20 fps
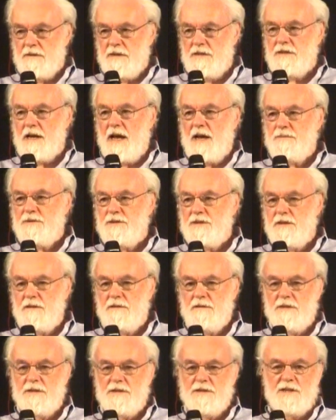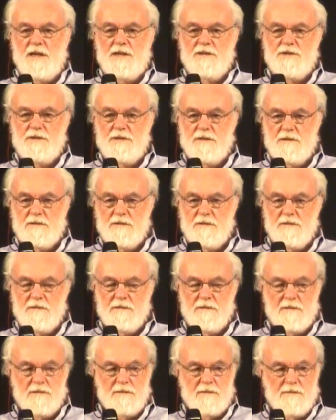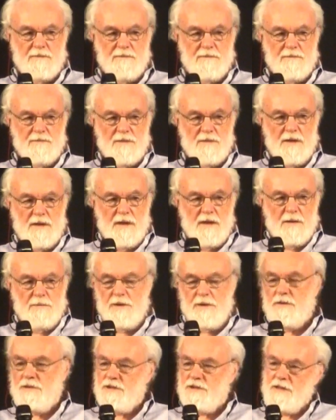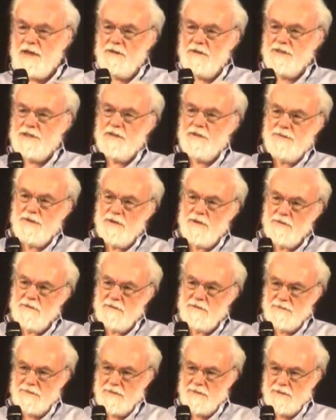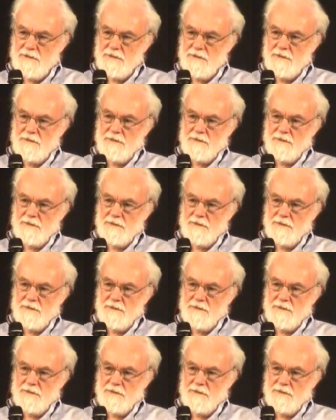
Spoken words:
It's absolutely essential. But austerity for whom?